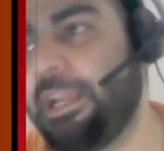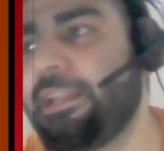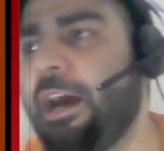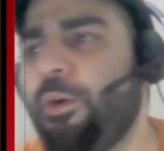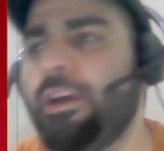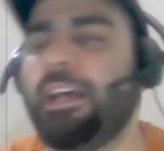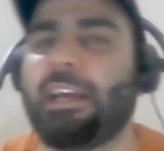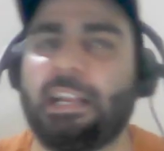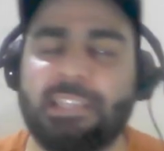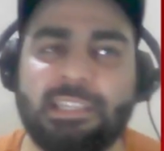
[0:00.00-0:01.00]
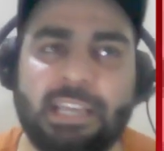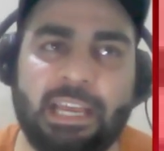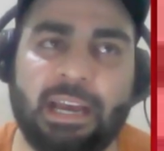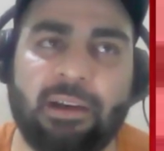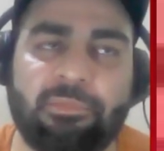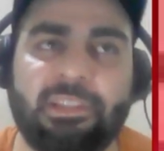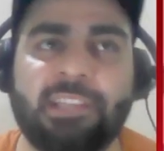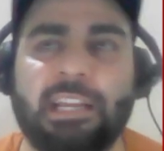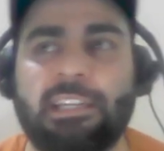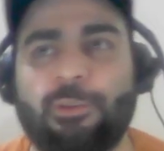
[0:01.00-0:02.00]
Now consider these
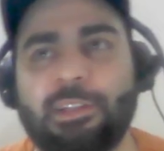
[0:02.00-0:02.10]
intervals,